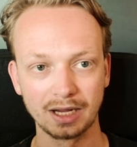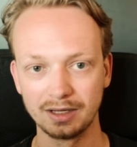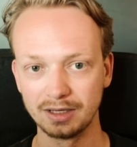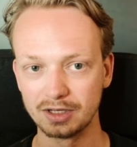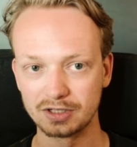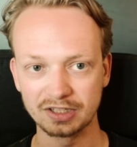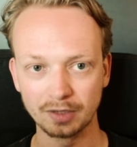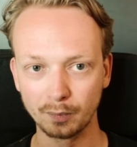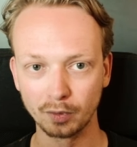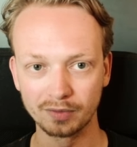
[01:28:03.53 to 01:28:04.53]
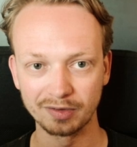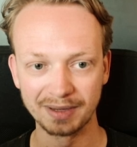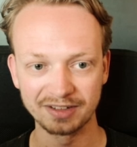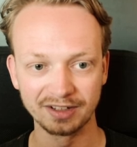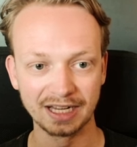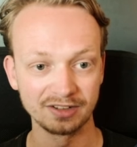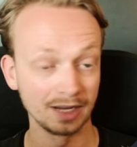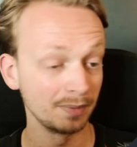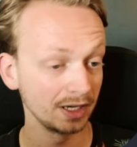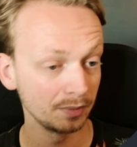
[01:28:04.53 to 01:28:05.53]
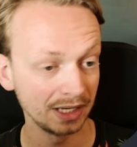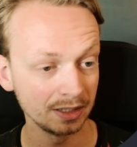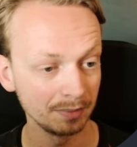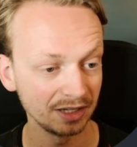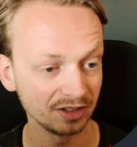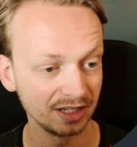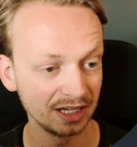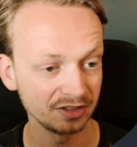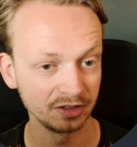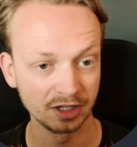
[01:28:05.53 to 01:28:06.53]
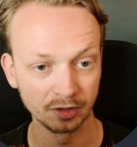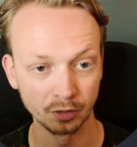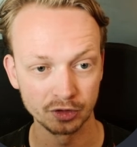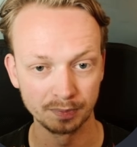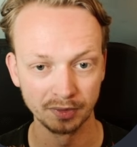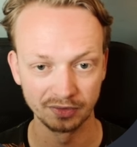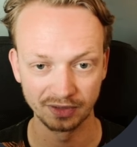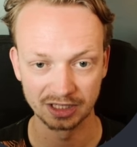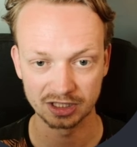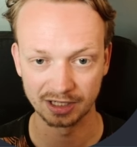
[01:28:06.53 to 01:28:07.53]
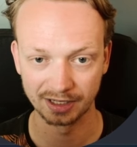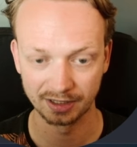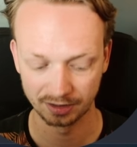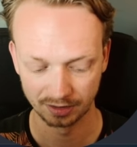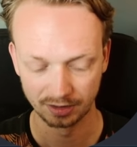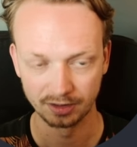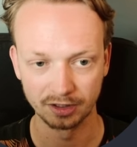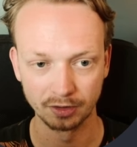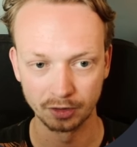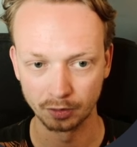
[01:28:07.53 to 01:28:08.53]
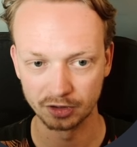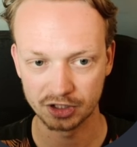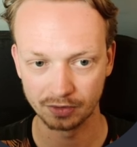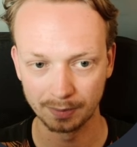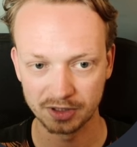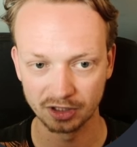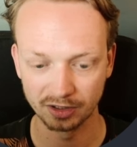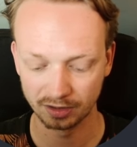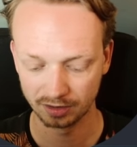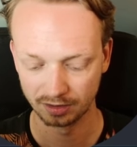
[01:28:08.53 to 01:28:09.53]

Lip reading: So that's how we work with metadata. And by the way, in the metadata, you can also put things like, you know, your description.